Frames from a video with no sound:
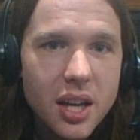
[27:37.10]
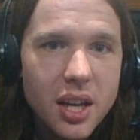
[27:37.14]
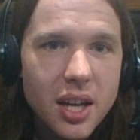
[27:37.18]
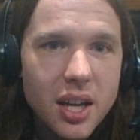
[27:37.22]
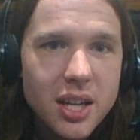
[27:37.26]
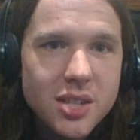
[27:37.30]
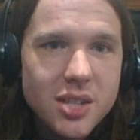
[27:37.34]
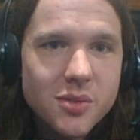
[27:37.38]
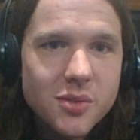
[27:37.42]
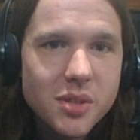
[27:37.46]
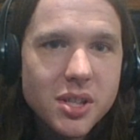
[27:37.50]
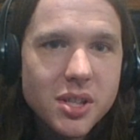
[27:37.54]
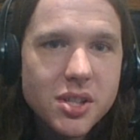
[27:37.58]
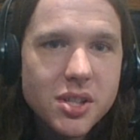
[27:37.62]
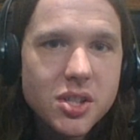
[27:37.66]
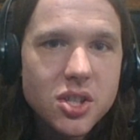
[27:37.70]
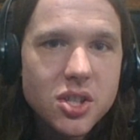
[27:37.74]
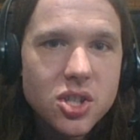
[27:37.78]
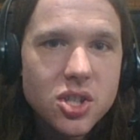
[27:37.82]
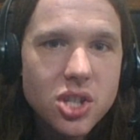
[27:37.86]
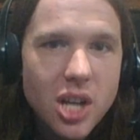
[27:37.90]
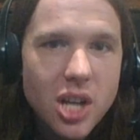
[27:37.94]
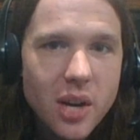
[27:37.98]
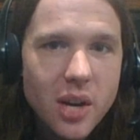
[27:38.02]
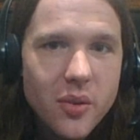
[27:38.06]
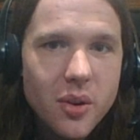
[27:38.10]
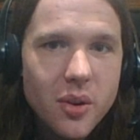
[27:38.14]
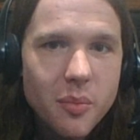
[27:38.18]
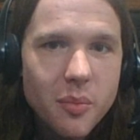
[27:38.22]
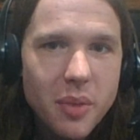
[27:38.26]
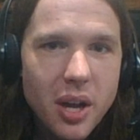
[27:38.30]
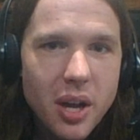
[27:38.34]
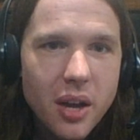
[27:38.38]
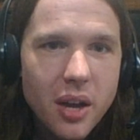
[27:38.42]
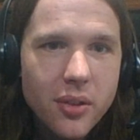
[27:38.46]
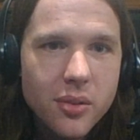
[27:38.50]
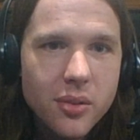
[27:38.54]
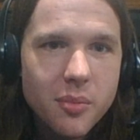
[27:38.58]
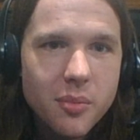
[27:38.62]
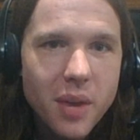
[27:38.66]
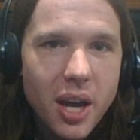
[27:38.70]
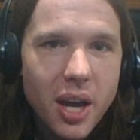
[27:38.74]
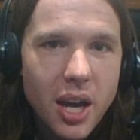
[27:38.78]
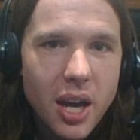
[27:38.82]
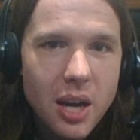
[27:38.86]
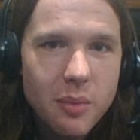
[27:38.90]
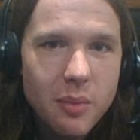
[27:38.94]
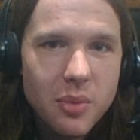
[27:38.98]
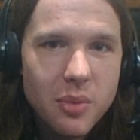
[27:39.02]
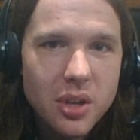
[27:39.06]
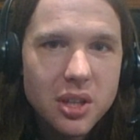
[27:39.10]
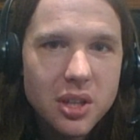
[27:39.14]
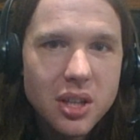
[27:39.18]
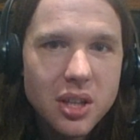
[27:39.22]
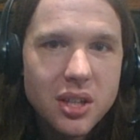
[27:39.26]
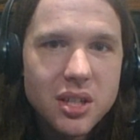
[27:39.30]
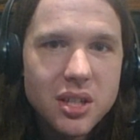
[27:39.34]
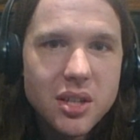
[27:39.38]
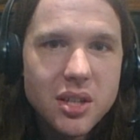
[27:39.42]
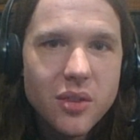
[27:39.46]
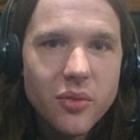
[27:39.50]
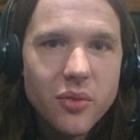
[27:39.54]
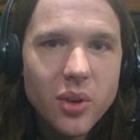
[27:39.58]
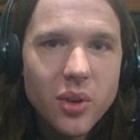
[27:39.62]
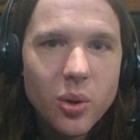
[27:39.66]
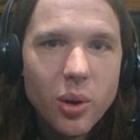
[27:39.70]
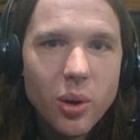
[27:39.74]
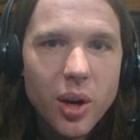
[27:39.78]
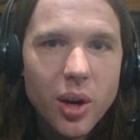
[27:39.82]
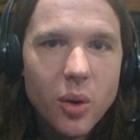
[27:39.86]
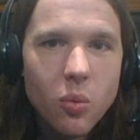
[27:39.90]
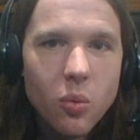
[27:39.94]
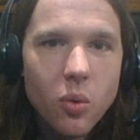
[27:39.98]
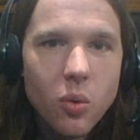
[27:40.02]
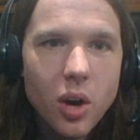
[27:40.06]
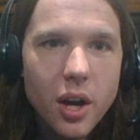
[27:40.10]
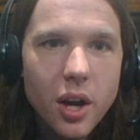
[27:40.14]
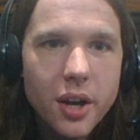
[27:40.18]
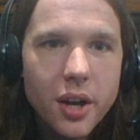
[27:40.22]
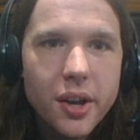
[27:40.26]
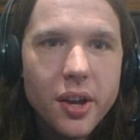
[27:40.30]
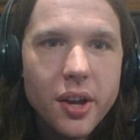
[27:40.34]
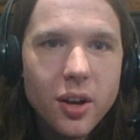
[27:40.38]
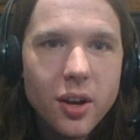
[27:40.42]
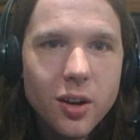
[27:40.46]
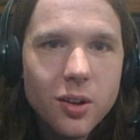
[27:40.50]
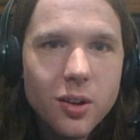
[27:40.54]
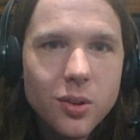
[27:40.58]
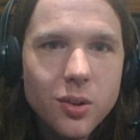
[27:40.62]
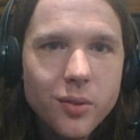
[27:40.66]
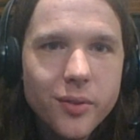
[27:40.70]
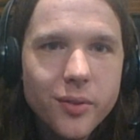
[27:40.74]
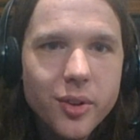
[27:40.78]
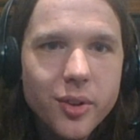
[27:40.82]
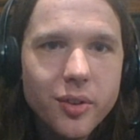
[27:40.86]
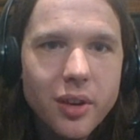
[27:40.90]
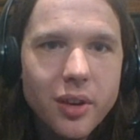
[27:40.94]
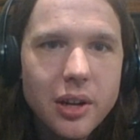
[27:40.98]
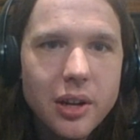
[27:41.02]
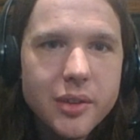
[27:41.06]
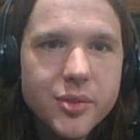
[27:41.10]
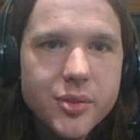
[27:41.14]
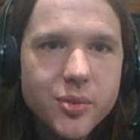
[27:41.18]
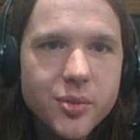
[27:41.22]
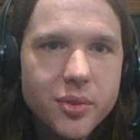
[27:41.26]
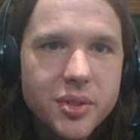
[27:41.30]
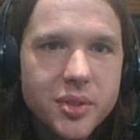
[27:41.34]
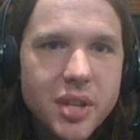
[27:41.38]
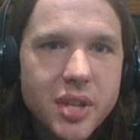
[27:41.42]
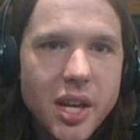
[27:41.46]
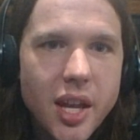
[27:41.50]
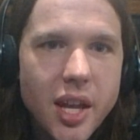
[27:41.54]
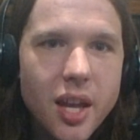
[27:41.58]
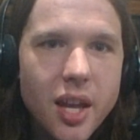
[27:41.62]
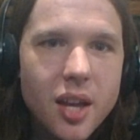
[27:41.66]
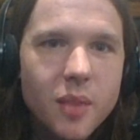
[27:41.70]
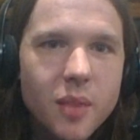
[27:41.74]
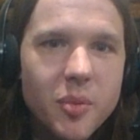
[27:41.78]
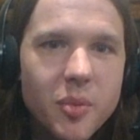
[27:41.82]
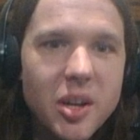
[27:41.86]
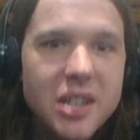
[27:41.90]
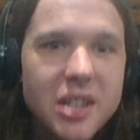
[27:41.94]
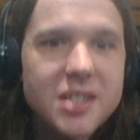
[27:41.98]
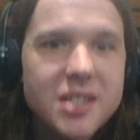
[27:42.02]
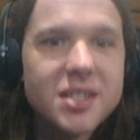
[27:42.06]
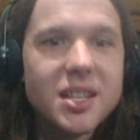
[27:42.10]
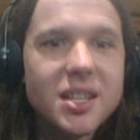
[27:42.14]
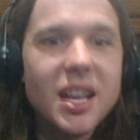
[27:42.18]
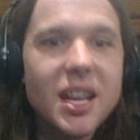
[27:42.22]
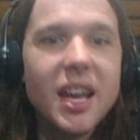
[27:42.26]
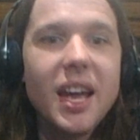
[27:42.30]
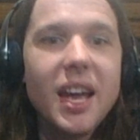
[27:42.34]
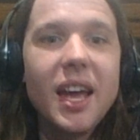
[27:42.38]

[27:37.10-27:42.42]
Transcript: as well as a shower-bathroom hybrid that didn't require walking all over the grounds or taking a bus.